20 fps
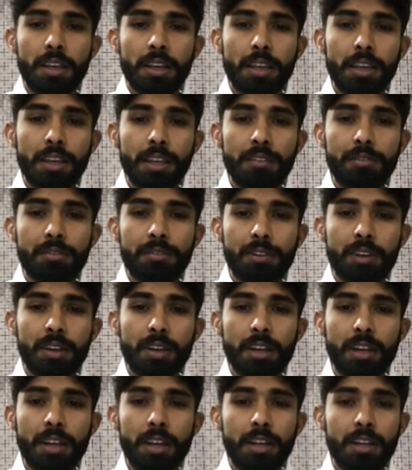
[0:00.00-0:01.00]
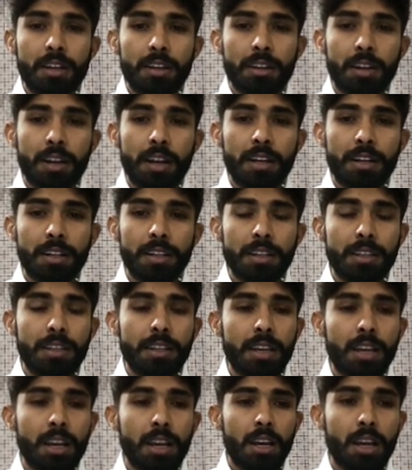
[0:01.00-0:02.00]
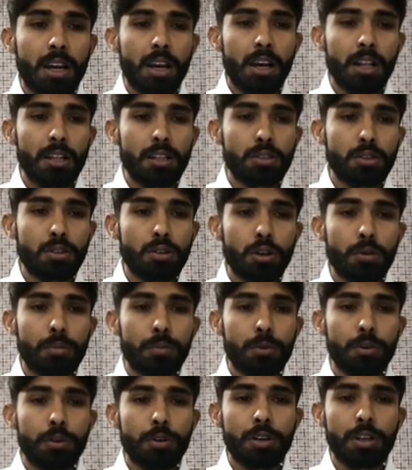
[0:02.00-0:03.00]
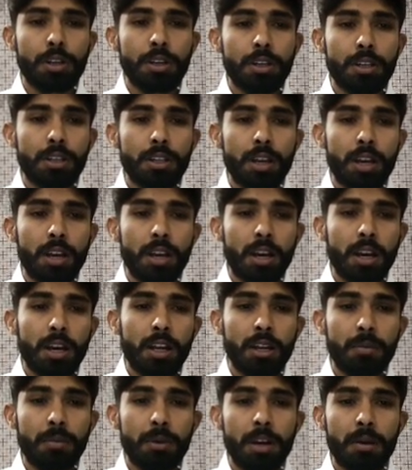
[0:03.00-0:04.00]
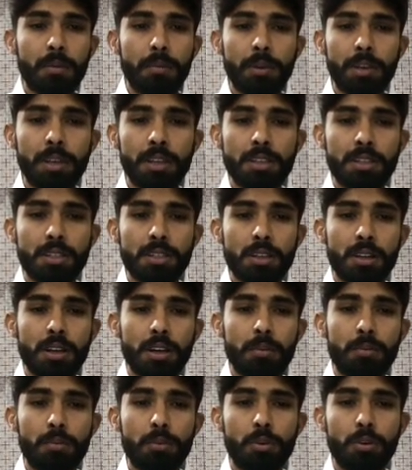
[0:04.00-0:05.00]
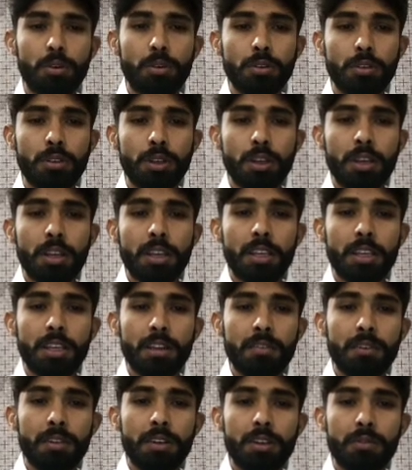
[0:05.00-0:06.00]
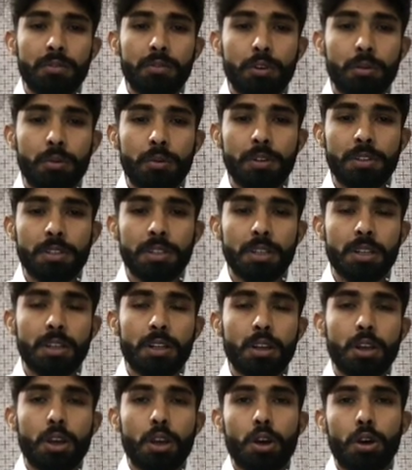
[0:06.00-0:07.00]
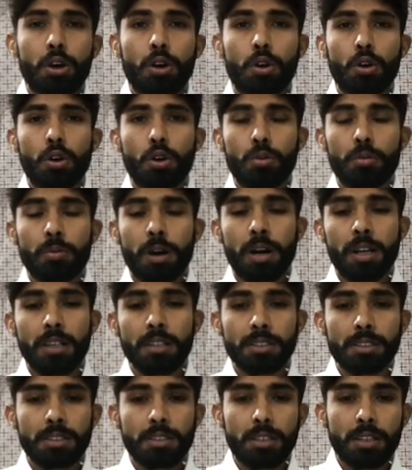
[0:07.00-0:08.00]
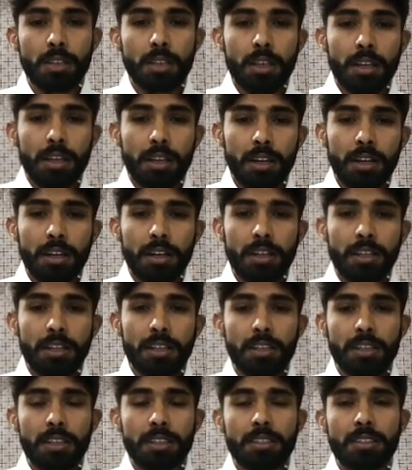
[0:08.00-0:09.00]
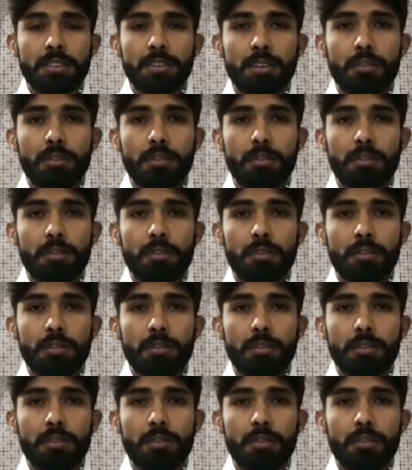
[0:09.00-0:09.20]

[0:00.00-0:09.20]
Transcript: in fair criteria. Also computed the RMR based upon given information. Rock mass rating is